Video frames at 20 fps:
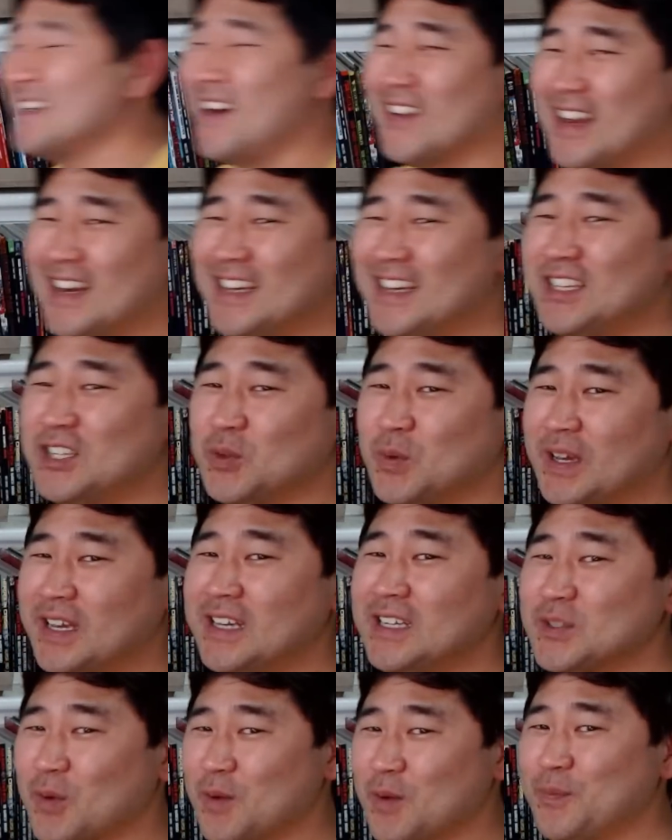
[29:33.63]
out any
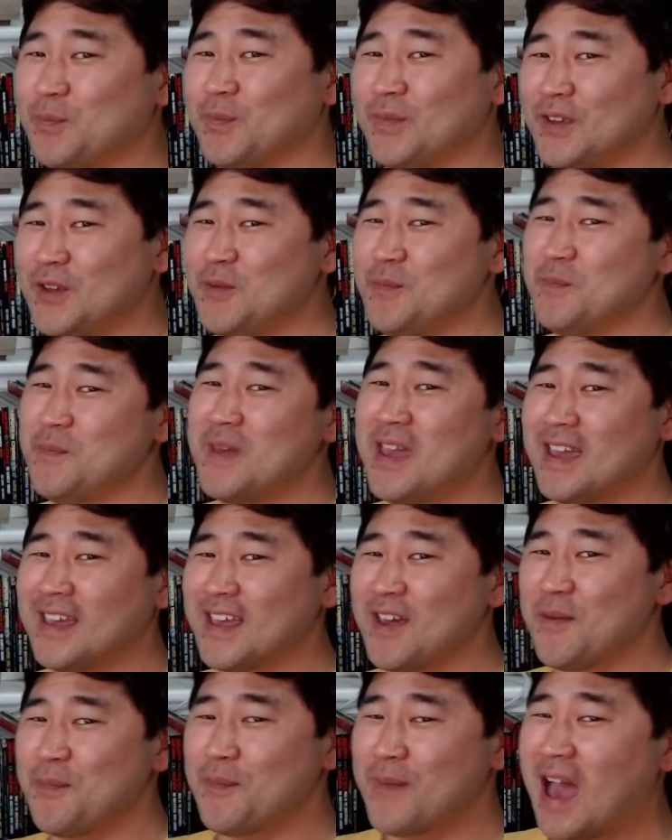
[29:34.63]
tweets where you may
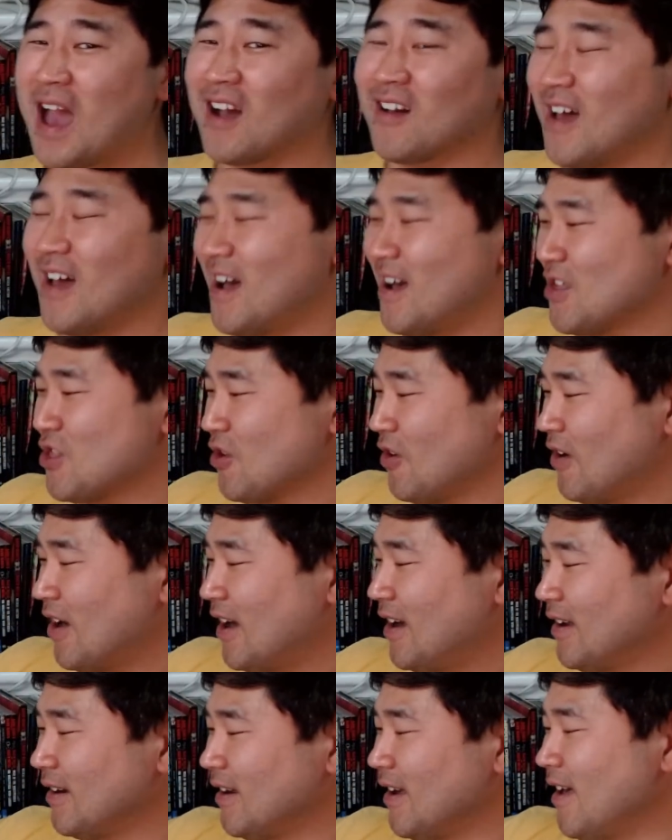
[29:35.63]
get backlash, all
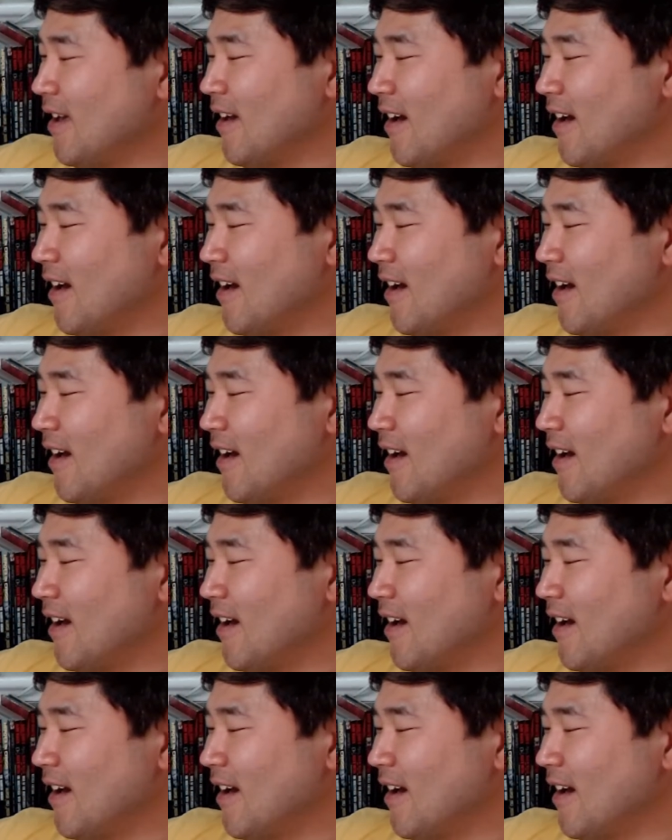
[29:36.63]
right?